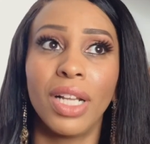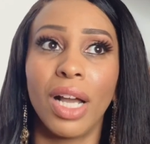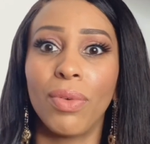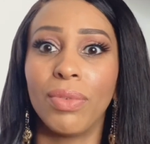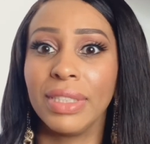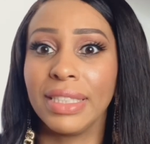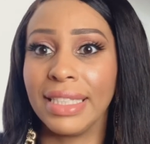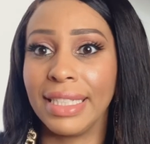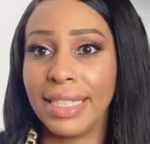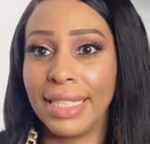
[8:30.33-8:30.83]
I
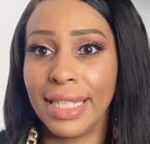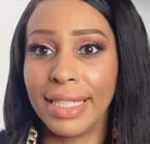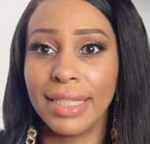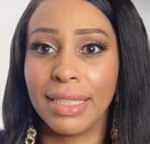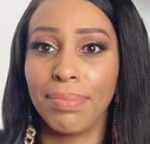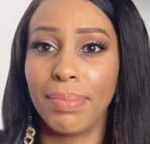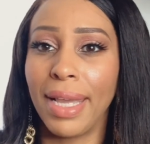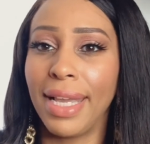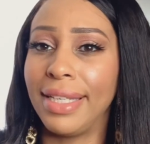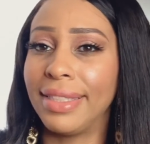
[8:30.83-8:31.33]
wasn't in that
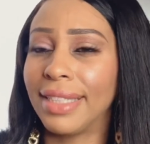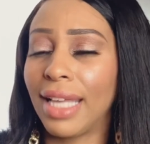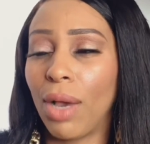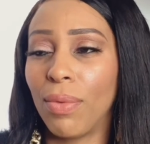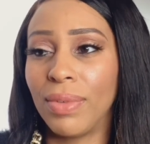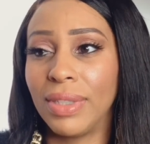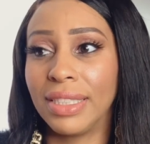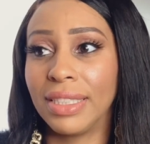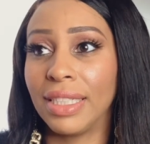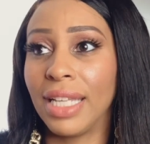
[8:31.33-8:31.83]
space. I
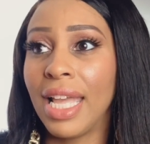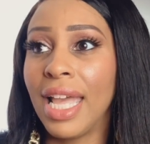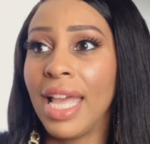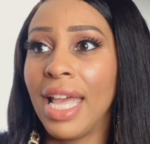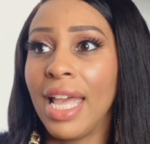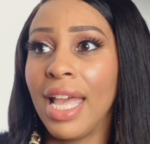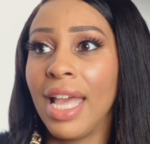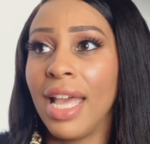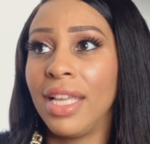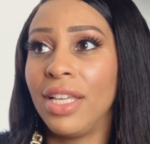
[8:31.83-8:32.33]
wasn't,
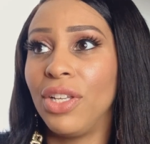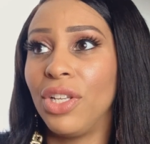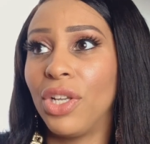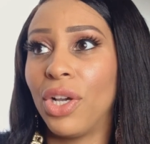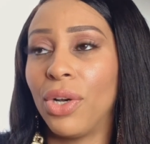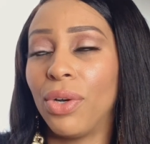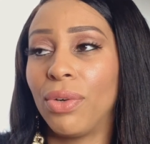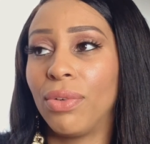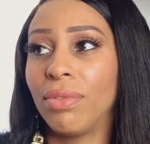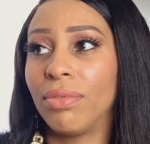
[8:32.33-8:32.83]
you
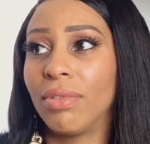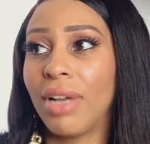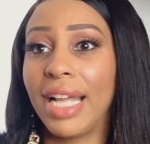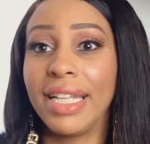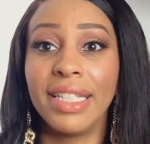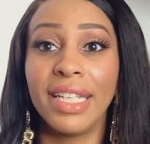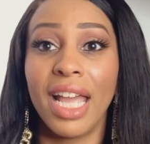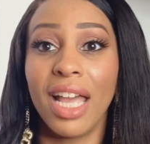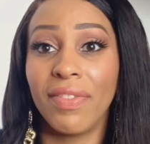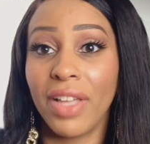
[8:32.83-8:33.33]
know, I
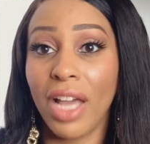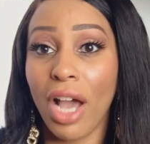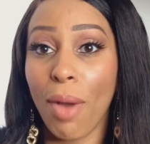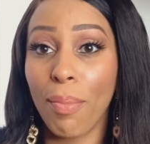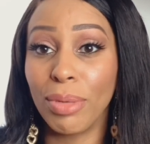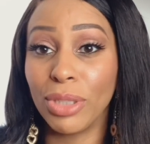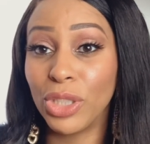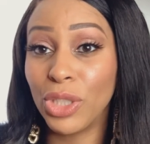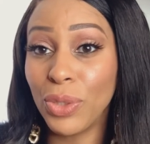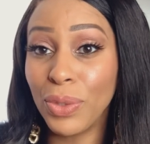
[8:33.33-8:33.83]
didn't have the
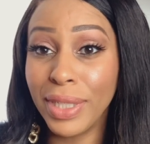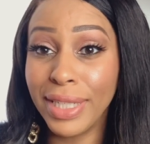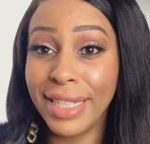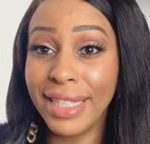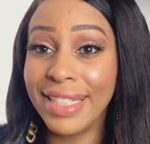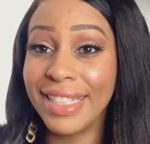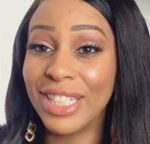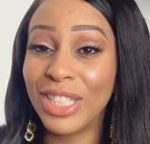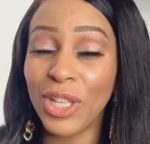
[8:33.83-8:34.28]
opportunity.